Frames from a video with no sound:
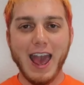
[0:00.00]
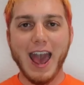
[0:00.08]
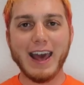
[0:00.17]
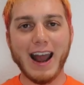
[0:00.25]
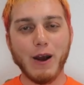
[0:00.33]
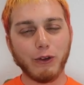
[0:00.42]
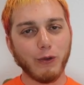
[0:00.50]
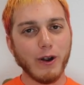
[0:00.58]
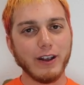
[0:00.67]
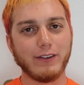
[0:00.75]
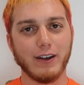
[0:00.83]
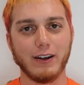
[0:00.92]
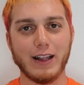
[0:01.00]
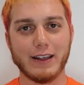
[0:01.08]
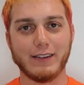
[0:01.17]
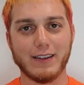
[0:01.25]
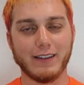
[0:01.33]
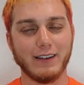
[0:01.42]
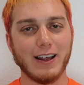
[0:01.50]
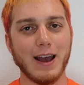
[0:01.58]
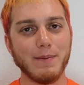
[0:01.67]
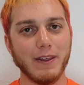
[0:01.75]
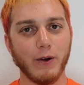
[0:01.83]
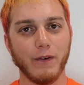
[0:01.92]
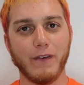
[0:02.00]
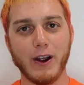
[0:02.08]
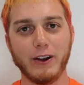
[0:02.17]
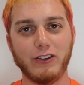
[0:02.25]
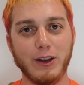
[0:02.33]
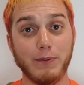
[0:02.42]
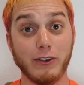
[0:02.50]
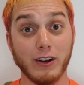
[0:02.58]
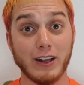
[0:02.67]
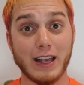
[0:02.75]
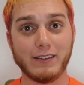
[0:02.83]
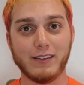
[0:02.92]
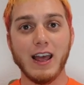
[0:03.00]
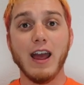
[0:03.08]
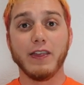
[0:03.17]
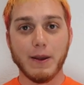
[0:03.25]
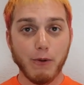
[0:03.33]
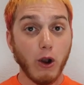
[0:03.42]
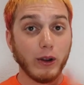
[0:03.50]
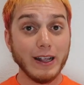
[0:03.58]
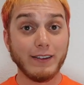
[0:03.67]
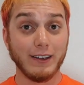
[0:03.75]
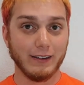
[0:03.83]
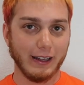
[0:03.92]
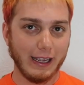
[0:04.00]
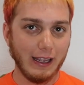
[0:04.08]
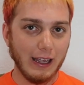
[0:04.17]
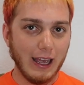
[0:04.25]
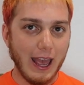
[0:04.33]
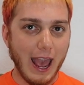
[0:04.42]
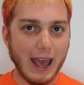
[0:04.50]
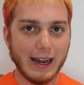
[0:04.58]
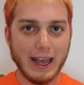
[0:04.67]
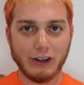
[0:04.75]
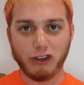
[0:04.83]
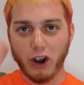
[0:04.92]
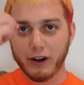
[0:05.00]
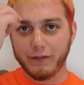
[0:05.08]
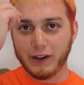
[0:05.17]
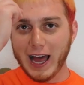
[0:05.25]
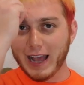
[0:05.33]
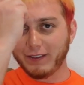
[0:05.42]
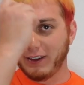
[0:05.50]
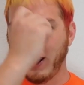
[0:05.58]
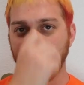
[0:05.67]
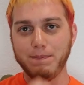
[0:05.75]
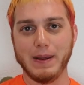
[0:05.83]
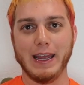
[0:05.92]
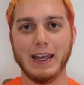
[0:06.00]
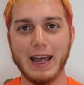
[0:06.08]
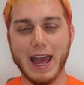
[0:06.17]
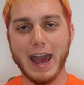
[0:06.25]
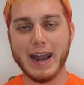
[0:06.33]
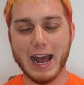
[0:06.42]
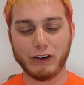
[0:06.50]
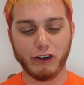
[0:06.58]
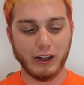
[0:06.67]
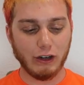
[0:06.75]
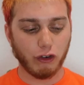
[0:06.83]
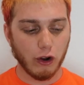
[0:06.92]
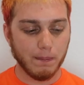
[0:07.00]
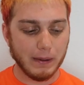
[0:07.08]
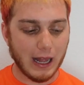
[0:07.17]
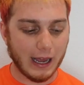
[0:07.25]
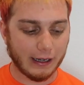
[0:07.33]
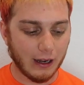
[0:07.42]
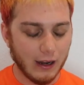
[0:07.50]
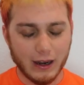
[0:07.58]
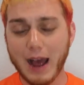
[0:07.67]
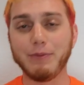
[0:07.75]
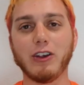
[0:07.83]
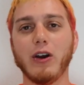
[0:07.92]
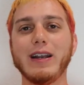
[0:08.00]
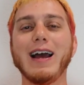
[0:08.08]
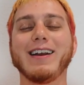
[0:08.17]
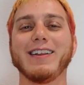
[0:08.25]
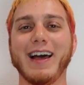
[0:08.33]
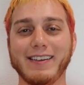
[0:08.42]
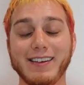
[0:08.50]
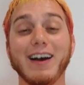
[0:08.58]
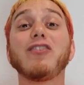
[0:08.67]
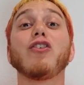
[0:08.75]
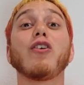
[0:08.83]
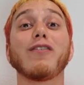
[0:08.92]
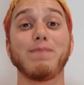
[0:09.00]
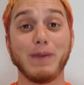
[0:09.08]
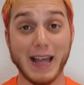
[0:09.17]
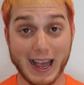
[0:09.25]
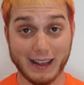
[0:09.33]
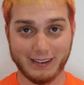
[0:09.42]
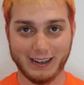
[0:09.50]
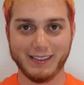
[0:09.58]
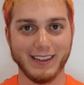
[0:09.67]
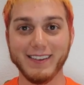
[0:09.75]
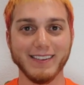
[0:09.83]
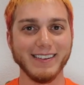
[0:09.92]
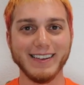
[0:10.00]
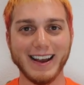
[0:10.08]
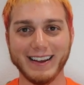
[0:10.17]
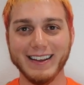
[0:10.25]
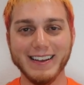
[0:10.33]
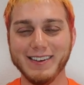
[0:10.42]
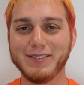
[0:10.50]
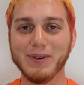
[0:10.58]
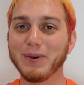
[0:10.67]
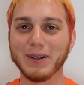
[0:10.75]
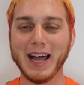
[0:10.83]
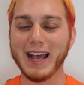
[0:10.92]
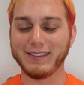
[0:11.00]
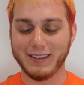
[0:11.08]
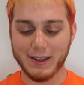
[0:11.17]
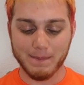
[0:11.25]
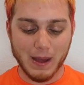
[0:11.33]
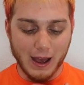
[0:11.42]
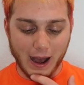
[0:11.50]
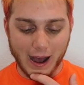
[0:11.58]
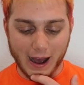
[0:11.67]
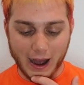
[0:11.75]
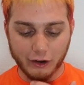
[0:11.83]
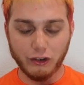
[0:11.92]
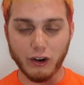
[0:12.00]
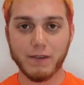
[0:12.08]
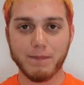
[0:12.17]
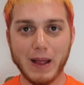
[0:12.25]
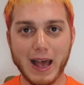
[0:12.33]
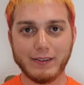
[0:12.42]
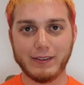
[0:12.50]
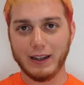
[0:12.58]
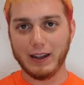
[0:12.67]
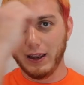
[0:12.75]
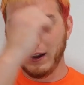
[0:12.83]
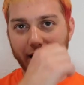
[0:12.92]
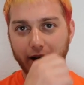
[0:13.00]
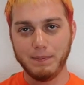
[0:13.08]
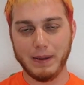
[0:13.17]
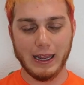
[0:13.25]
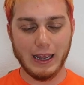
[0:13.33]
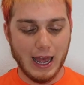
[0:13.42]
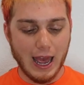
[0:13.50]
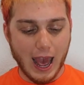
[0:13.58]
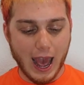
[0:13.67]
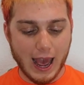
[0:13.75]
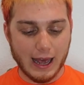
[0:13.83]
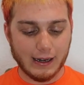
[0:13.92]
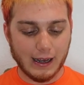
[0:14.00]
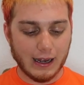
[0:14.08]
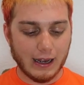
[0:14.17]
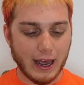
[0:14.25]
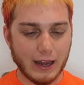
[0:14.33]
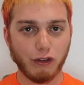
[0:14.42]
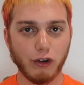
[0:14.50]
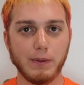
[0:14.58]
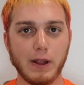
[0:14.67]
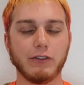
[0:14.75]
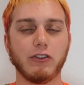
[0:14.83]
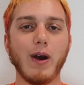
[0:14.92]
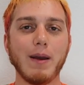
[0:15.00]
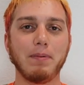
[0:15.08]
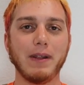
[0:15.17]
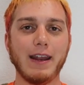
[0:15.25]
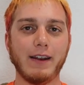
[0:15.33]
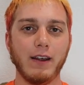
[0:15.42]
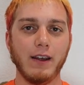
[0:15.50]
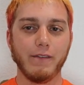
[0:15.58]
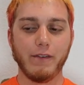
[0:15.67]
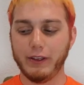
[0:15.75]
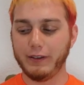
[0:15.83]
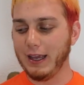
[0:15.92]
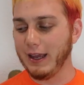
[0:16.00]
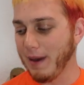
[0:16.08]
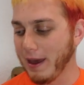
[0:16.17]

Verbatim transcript: And I was wearing sunglasses at the time. They were very cheap sunglasses. They broke instantly, and a shard of glass cut me and actually drew blood. I'm sorry, not glass. A shard of plastic. not, there's no glass in them. Uh, a shard of plastic cut me and uh, and drew blood, so I bled for the team.